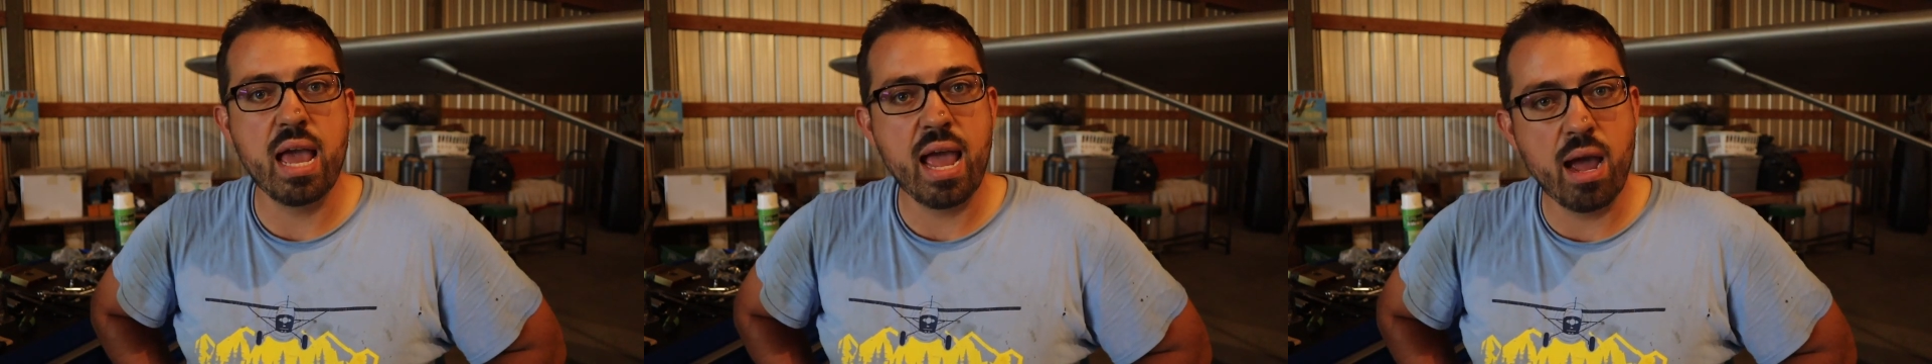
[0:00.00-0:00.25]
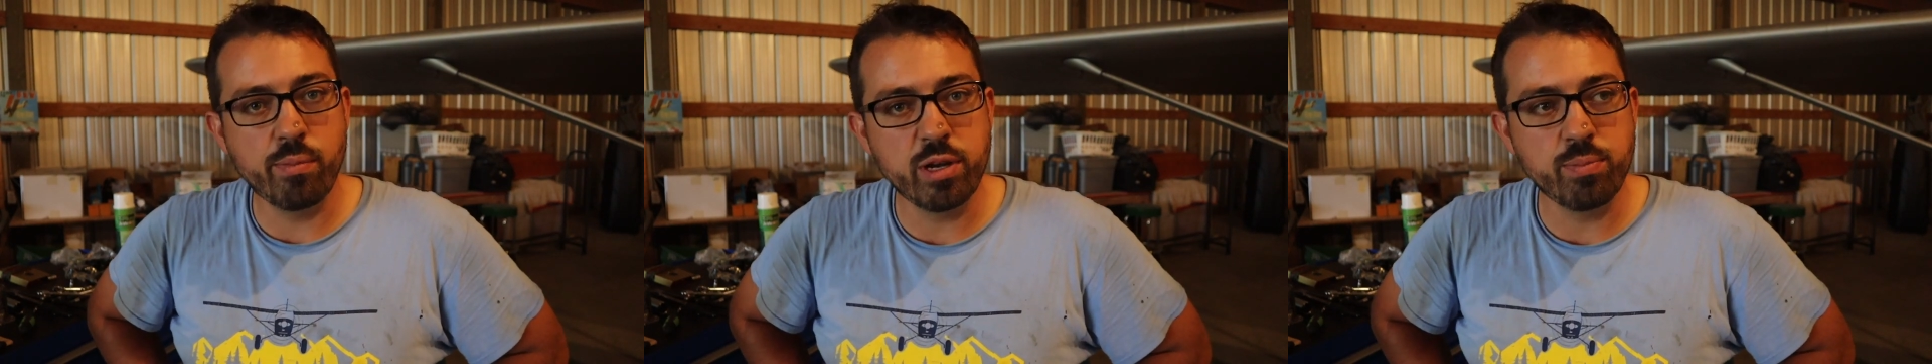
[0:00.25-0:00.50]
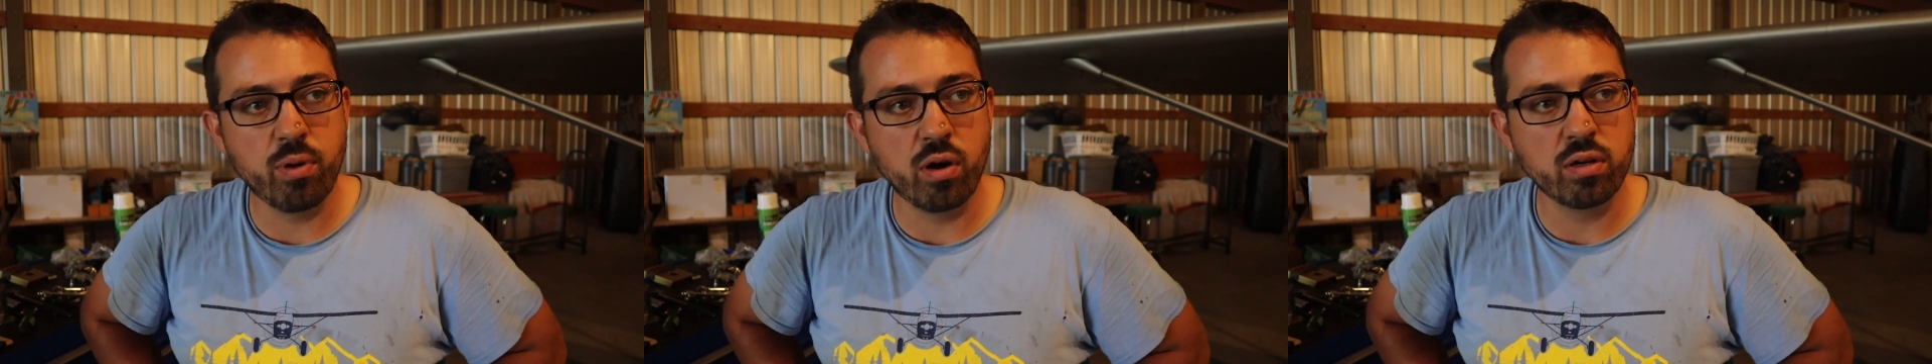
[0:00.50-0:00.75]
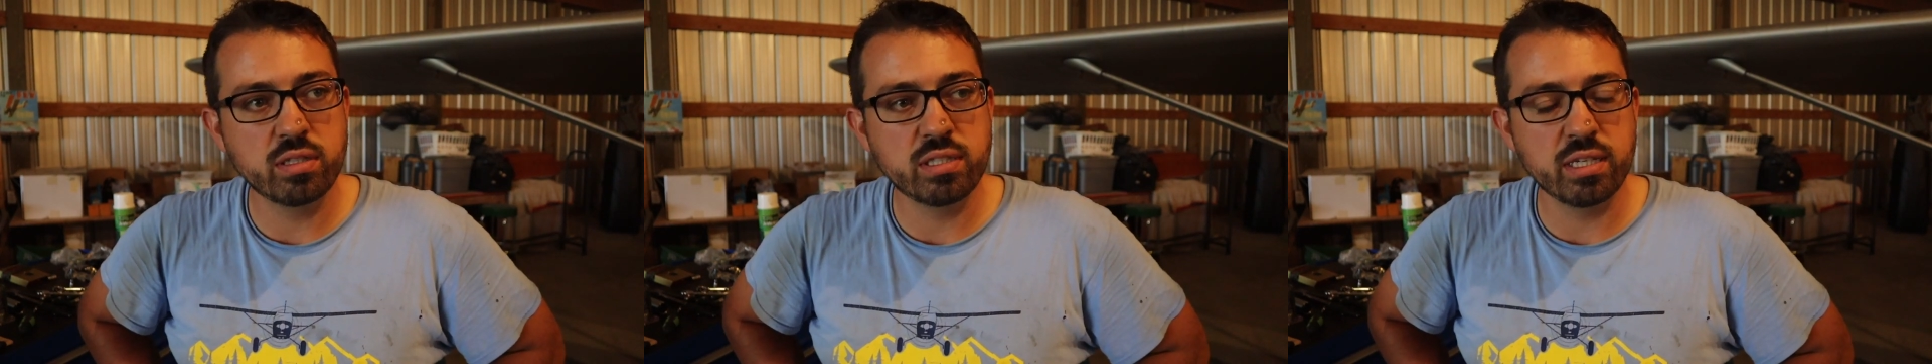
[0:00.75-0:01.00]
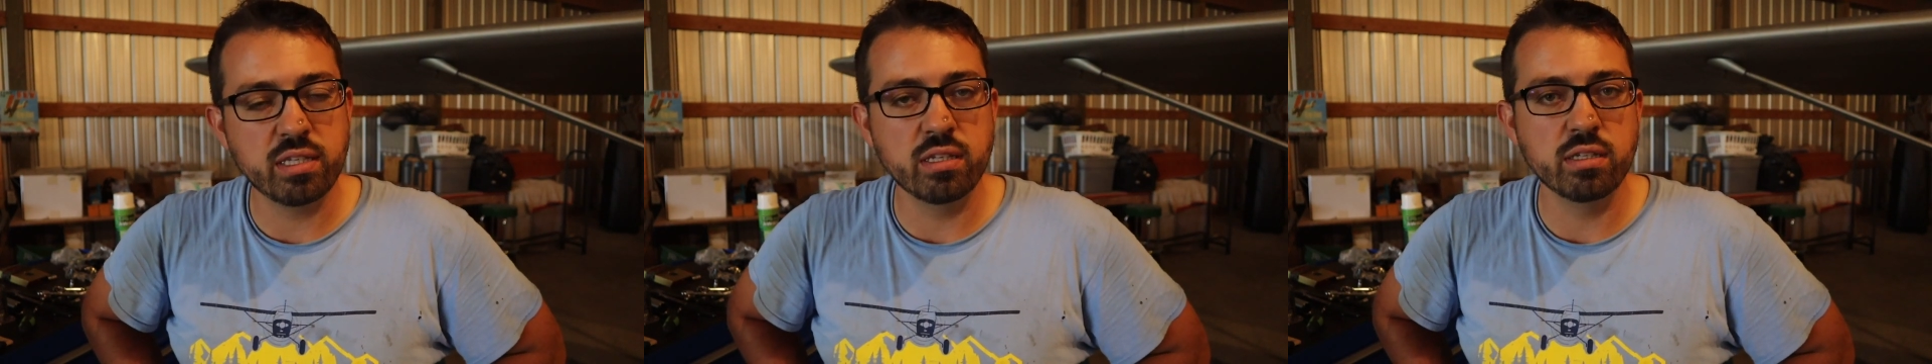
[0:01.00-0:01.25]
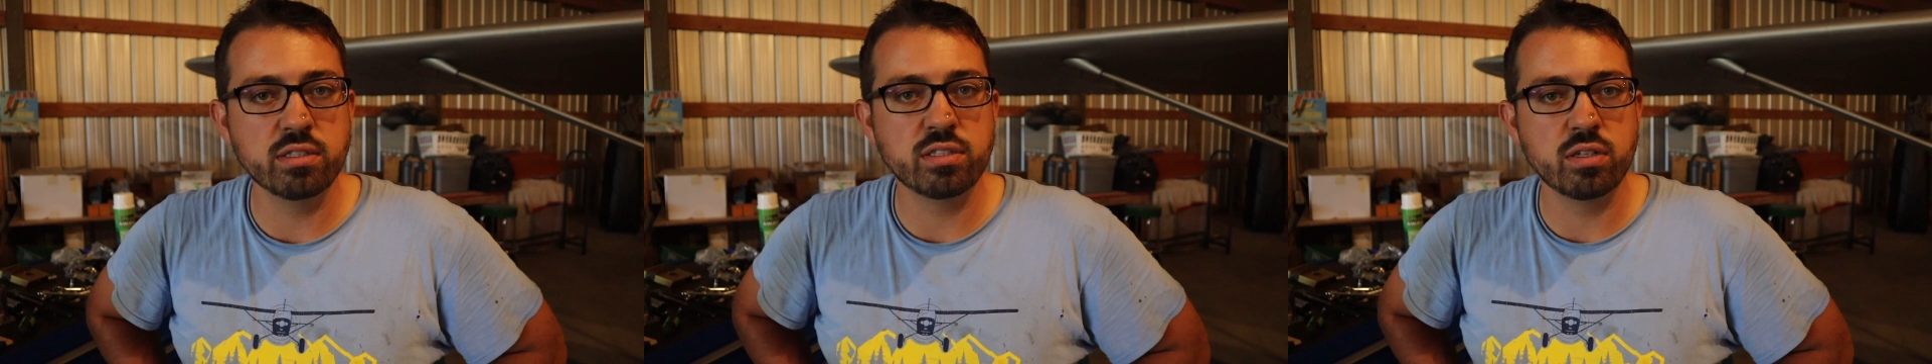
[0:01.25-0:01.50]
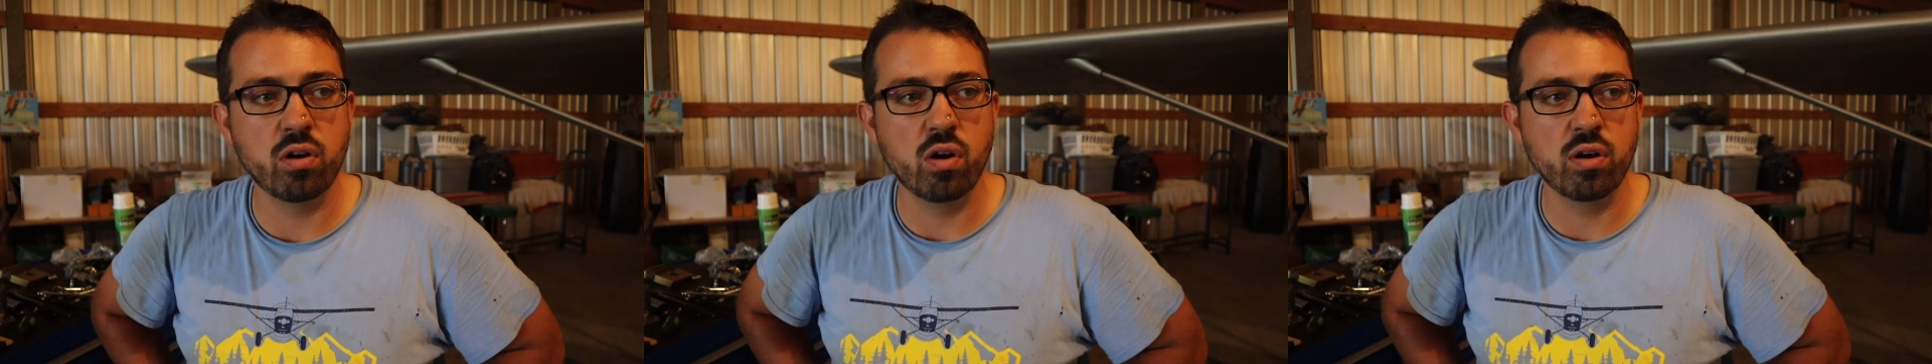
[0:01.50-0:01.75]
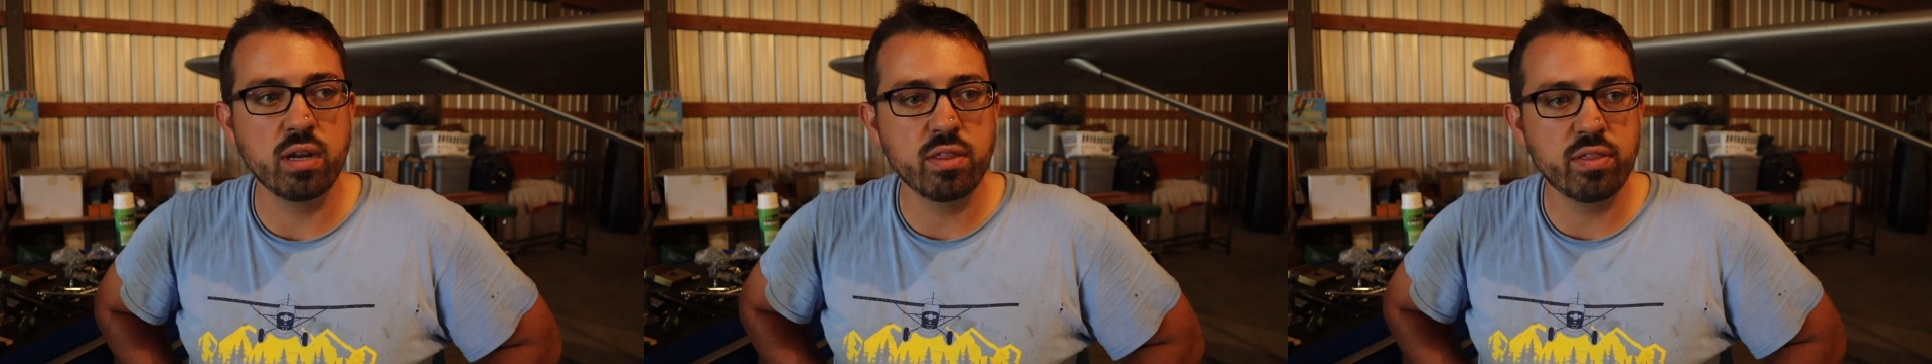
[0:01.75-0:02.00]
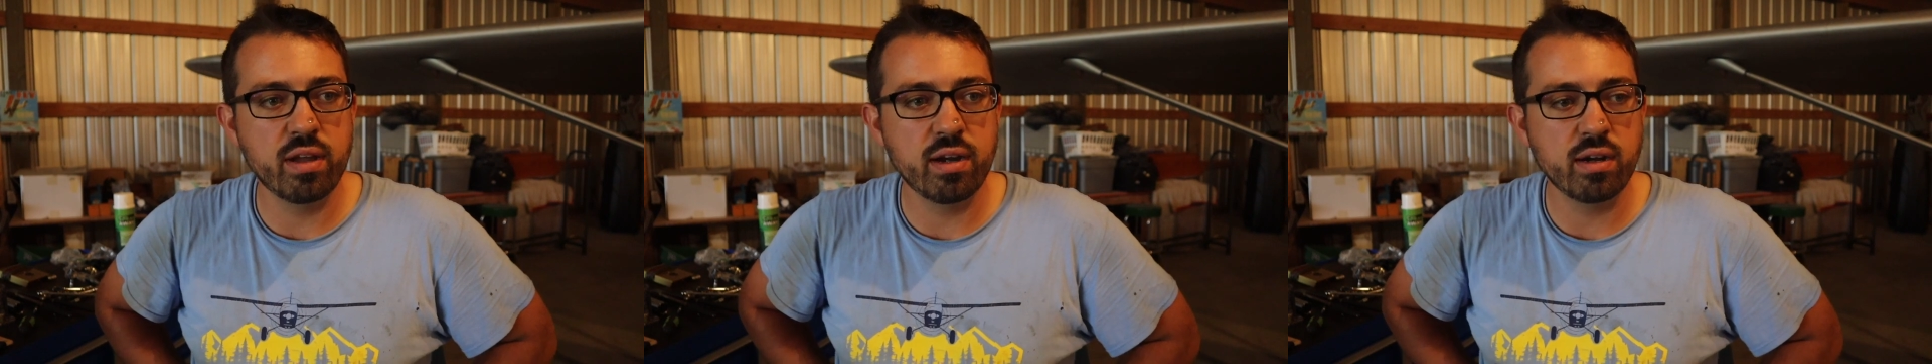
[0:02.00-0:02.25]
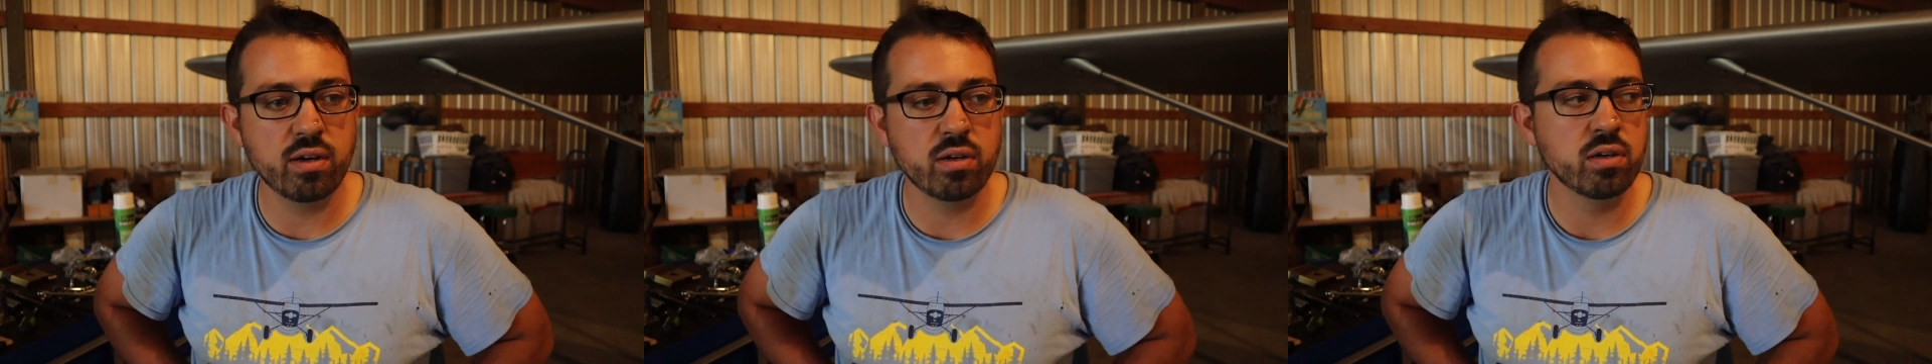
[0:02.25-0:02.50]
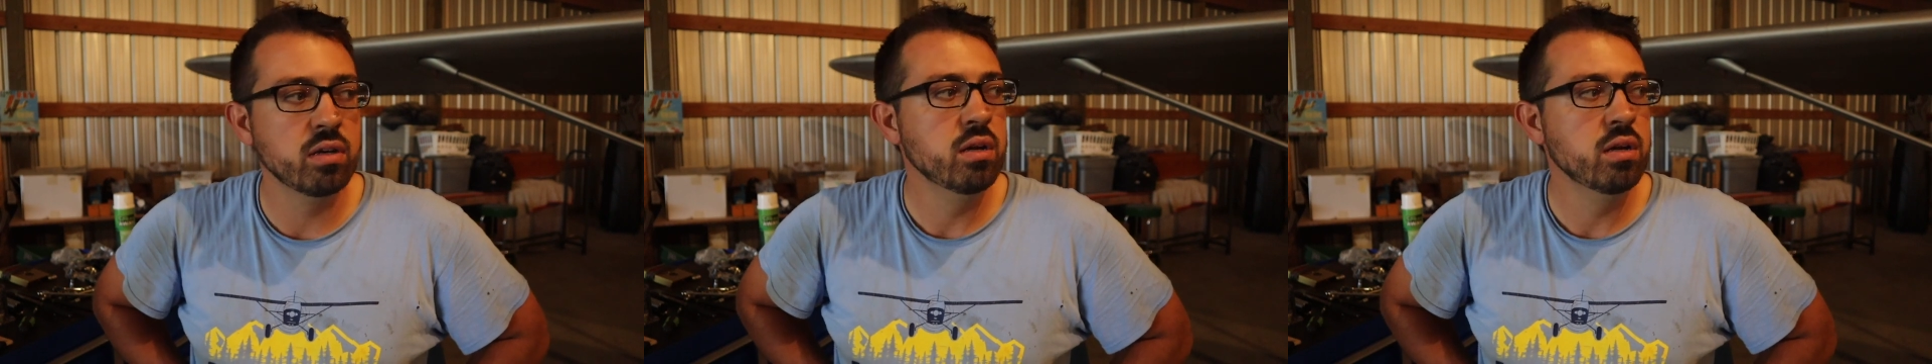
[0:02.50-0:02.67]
how many particulates there are in there.